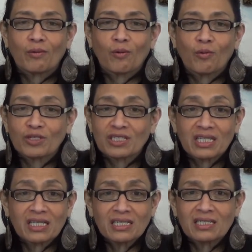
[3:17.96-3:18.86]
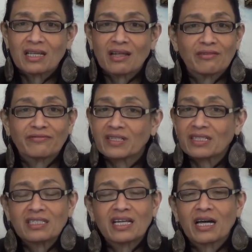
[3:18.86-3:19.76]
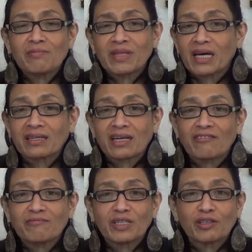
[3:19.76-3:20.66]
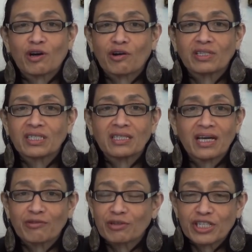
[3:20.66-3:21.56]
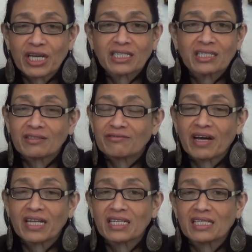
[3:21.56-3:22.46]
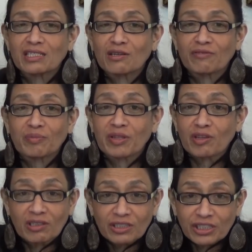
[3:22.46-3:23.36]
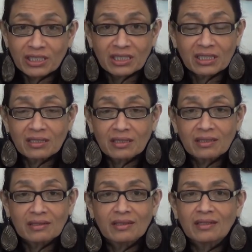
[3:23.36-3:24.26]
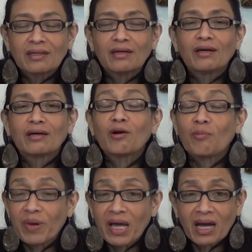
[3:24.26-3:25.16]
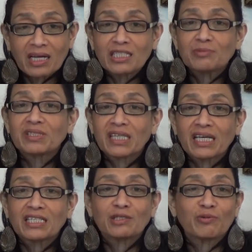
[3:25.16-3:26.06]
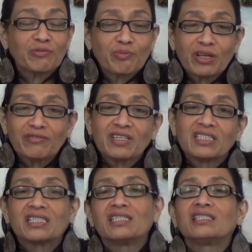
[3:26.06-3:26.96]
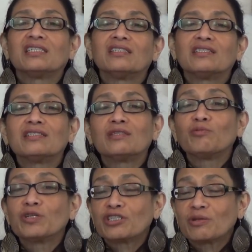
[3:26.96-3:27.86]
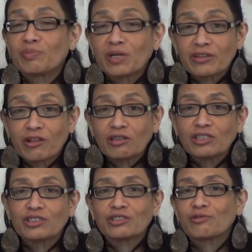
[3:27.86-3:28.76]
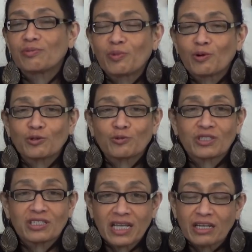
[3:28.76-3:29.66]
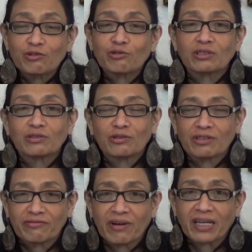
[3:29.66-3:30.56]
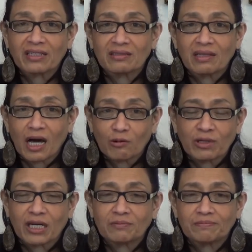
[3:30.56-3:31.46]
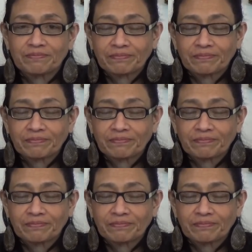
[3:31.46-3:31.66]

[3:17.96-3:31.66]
Was this the first time that a government coroner had rejected the findings of a pathologist? Compare Adib's case with previous instances in which the pathologist's report was central to the final outcome.